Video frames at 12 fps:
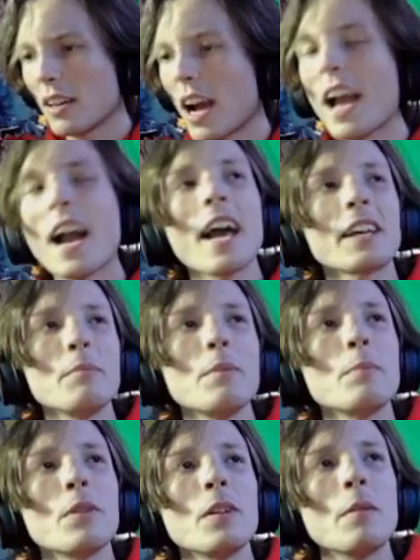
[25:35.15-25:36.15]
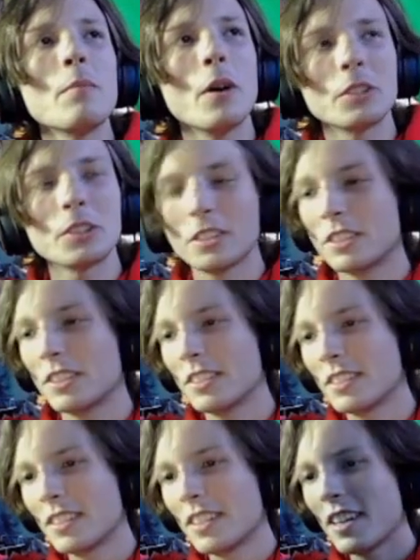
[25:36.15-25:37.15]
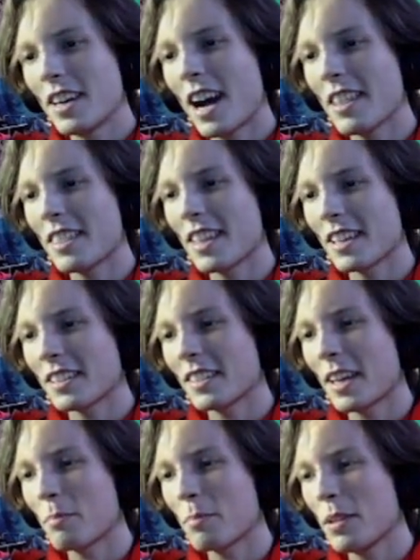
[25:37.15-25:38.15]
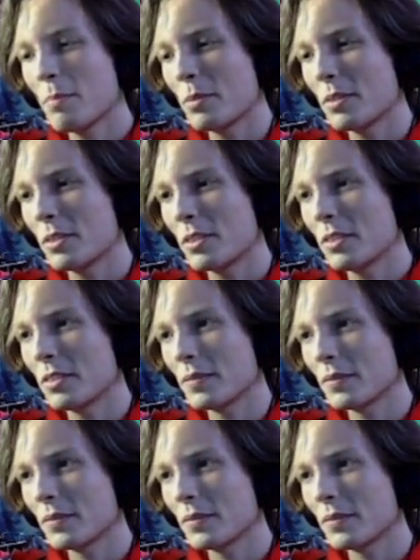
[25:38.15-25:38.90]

I, I can be pretty emotional I think like people